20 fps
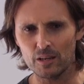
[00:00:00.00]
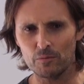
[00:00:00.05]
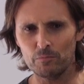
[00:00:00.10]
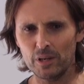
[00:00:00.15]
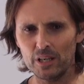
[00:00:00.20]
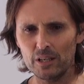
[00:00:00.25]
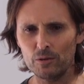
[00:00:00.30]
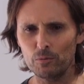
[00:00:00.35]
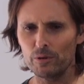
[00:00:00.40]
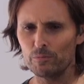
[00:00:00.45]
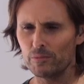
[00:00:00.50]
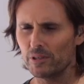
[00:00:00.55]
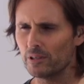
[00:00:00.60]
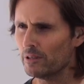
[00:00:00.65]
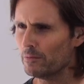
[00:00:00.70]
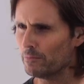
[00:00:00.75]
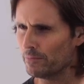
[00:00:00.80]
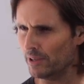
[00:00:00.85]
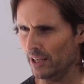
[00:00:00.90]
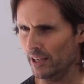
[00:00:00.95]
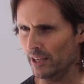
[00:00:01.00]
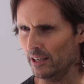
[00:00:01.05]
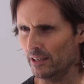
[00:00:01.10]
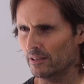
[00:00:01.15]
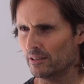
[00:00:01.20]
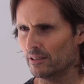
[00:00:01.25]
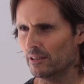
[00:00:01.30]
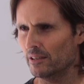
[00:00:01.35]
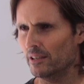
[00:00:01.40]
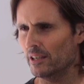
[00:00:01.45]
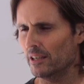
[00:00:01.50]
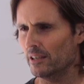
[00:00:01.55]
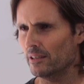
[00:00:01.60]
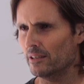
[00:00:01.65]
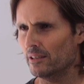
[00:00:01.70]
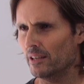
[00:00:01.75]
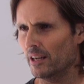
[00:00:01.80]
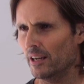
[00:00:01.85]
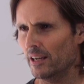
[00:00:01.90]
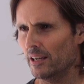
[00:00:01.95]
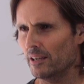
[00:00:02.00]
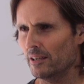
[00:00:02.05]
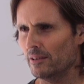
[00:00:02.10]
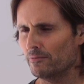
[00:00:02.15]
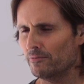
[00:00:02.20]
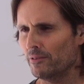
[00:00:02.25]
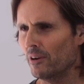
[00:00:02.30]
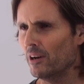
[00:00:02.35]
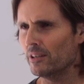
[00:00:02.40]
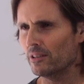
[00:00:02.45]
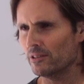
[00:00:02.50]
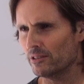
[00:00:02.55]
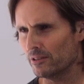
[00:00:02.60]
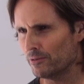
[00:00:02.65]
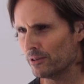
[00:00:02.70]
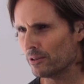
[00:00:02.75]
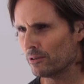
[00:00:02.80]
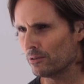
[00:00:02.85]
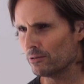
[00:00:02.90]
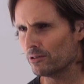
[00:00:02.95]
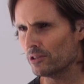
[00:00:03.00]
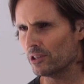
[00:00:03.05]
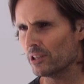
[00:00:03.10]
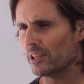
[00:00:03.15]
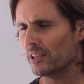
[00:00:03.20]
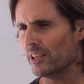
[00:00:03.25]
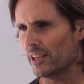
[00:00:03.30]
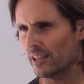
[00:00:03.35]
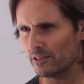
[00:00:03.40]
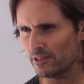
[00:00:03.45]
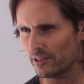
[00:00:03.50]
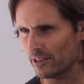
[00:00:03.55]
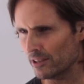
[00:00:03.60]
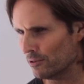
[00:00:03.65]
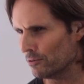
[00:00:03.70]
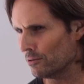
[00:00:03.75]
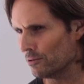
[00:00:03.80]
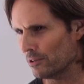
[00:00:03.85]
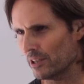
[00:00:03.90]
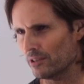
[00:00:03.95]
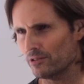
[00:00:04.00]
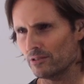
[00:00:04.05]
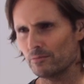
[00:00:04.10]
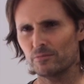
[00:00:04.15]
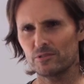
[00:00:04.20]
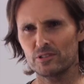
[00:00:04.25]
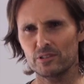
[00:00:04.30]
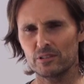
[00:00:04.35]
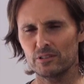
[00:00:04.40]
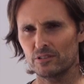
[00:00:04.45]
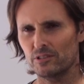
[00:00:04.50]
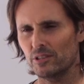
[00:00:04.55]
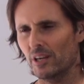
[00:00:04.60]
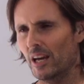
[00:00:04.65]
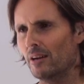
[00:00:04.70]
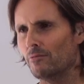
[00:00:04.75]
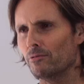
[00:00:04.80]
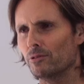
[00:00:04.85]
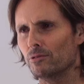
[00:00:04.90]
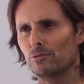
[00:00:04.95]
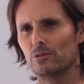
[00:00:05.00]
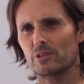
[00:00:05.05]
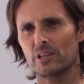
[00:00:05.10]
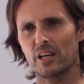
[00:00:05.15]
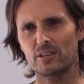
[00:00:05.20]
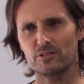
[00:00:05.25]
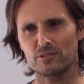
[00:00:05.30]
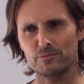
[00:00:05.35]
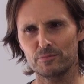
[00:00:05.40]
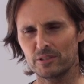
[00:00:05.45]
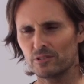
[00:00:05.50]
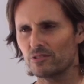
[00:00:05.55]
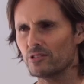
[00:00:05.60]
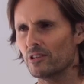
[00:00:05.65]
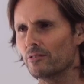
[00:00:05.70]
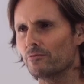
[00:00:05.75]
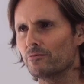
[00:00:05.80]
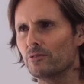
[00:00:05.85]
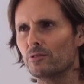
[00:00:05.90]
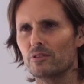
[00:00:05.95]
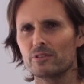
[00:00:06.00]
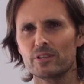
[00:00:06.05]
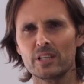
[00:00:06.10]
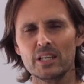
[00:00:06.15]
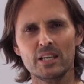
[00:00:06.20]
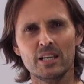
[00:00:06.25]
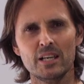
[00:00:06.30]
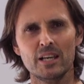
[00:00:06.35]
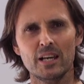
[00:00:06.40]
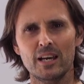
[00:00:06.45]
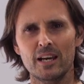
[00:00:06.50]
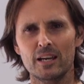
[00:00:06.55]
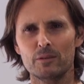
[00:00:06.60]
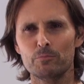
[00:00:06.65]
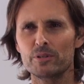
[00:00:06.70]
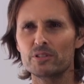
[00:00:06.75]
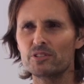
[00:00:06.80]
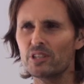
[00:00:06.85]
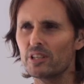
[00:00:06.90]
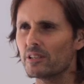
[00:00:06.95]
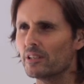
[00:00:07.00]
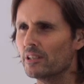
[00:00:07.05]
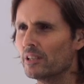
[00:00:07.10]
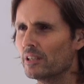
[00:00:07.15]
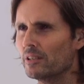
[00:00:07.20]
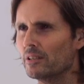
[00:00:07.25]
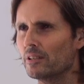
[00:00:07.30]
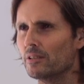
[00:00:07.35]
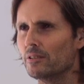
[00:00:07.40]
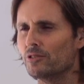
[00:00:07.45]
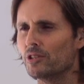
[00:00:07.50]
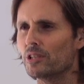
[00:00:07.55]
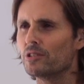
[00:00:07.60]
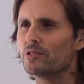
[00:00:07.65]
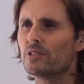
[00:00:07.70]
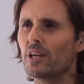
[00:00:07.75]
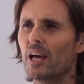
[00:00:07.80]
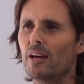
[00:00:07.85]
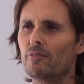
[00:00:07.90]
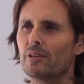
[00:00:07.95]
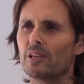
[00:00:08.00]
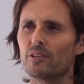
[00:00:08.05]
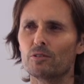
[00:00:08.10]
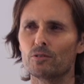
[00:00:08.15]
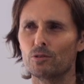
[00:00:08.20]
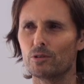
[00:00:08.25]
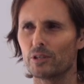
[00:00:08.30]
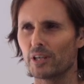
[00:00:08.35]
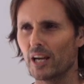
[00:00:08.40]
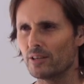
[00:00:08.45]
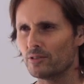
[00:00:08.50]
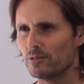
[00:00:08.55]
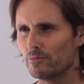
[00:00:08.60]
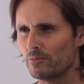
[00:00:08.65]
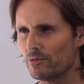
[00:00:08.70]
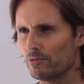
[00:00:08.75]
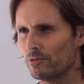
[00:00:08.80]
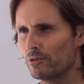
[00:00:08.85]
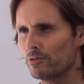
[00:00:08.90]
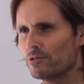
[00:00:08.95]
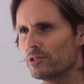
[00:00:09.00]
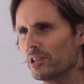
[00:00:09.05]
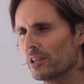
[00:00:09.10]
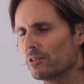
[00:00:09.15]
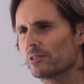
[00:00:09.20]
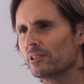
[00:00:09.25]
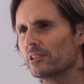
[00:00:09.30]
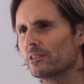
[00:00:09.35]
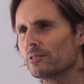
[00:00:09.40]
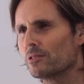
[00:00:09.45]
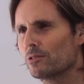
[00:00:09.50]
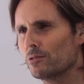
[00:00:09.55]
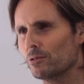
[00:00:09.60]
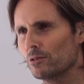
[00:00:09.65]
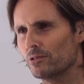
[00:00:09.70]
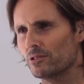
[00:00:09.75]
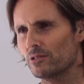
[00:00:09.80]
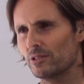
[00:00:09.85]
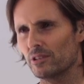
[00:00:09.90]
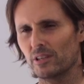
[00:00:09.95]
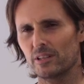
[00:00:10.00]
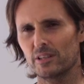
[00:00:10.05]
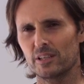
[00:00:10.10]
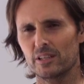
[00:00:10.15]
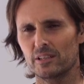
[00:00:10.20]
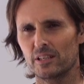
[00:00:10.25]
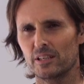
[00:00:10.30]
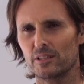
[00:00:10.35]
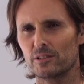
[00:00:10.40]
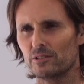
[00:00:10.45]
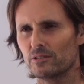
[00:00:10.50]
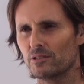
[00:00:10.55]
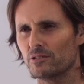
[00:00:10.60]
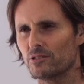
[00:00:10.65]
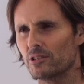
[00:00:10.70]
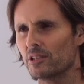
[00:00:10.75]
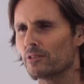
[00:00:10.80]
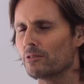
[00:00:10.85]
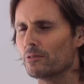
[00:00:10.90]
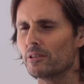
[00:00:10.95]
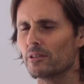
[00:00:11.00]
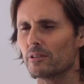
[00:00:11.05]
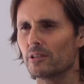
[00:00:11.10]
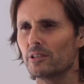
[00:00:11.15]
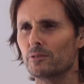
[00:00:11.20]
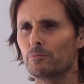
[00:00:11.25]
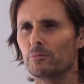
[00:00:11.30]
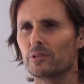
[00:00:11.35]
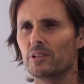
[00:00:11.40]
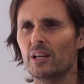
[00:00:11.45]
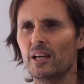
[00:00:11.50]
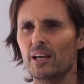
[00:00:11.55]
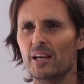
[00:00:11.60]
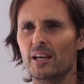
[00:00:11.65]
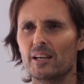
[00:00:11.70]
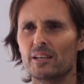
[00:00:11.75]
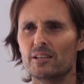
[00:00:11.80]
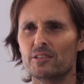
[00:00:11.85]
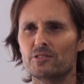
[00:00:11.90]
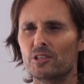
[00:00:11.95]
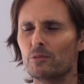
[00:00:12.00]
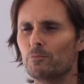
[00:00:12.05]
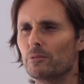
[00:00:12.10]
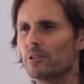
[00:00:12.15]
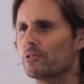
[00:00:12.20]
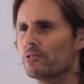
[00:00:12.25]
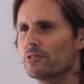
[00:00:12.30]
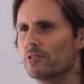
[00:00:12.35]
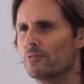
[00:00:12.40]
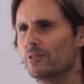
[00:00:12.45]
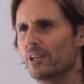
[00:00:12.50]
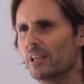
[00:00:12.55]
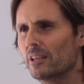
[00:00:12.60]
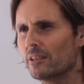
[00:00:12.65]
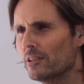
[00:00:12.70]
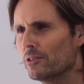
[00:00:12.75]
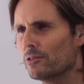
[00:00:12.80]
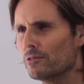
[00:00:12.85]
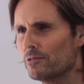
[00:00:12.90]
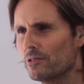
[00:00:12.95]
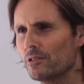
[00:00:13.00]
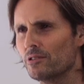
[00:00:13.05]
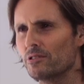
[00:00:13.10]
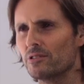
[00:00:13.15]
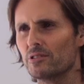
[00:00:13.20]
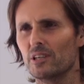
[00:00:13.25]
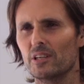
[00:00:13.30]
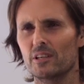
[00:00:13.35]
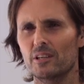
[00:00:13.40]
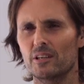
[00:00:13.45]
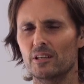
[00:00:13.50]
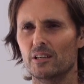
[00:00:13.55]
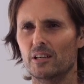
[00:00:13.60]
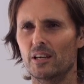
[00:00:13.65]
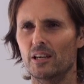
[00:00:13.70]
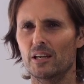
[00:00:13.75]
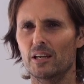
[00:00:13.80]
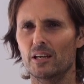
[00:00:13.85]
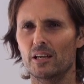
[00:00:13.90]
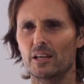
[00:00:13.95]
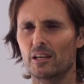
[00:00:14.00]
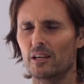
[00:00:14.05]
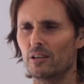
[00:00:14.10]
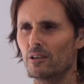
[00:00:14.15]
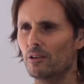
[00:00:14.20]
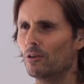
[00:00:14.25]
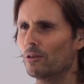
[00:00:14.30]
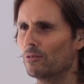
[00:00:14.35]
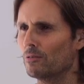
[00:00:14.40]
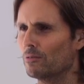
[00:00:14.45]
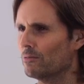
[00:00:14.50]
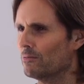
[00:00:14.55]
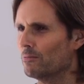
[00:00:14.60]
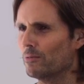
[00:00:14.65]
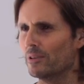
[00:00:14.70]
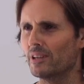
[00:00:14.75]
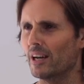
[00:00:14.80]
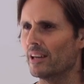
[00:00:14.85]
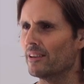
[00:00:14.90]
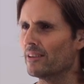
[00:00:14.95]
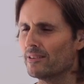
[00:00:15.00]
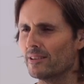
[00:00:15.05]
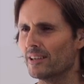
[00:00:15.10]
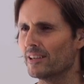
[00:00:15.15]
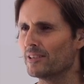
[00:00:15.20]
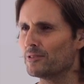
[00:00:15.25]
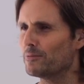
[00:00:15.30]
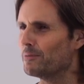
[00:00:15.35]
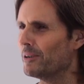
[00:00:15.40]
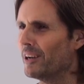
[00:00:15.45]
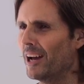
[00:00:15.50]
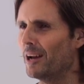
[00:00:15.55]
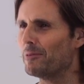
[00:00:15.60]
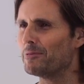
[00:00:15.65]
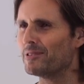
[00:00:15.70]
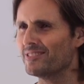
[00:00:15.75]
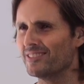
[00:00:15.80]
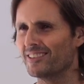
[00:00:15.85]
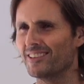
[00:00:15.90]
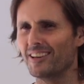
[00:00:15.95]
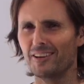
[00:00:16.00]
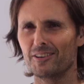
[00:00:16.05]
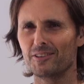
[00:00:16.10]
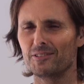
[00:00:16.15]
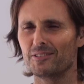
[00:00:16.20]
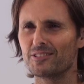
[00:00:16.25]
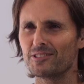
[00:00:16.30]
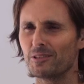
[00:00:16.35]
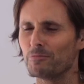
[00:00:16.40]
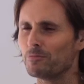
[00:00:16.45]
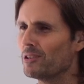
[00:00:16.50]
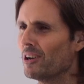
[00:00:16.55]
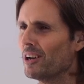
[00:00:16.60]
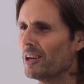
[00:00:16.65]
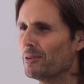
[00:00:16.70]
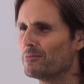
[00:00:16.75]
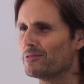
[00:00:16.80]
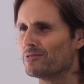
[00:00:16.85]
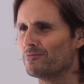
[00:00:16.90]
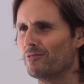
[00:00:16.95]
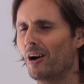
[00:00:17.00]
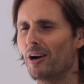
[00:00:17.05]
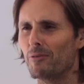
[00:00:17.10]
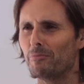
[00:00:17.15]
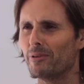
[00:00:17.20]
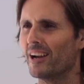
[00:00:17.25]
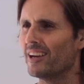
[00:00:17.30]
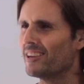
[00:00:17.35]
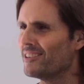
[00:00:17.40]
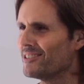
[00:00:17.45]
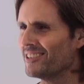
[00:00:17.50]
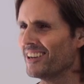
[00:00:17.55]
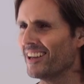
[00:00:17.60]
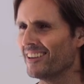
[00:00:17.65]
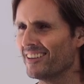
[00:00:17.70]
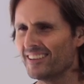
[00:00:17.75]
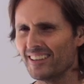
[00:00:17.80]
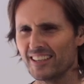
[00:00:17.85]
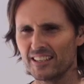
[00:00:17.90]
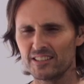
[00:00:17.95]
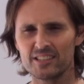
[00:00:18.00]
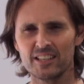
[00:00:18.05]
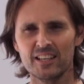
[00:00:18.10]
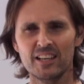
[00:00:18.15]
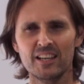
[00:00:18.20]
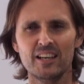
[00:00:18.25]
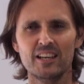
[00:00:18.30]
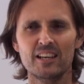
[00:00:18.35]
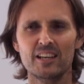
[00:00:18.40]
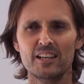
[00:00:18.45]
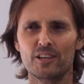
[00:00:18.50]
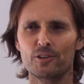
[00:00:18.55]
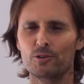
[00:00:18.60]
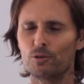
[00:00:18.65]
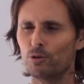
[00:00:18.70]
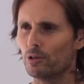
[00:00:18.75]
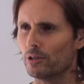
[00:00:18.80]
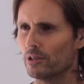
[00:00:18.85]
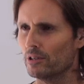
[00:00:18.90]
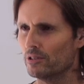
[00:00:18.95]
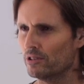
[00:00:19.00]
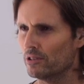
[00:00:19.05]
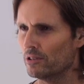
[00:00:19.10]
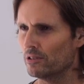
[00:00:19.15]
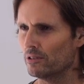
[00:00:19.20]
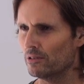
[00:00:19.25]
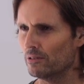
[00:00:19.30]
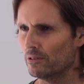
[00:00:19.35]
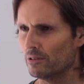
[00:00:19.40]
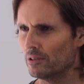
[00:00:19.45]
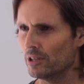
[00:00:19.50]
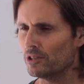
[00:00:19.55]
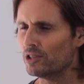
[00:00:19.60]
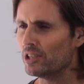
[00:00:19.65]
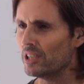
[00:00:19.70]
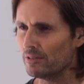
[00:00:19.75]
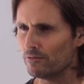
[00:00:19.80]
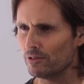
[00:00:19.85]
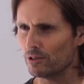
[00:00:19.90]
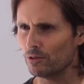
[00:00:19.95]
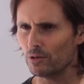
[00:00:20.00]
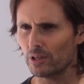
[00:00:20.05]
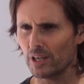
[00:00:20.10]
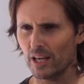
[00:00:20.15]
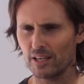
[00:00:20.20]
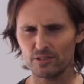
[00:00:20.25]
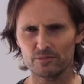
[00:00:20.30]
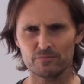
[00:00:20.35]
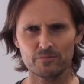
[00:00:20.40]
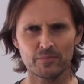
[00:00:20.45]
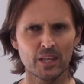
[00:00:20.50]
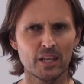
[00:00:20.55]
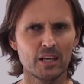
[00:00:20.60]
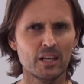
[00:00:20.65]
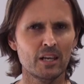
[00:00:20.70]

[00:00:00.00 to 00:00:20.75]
Many women complain that they find it difficult to connect to their orgasm, to have an orgasm and so forth, and particularly just having an orgasm through sexual intercourse. You know, they need stimulus of their clitoris along with other things, perhaps, you know, sometimes vibrators and other things, in order to achieve an orgasm.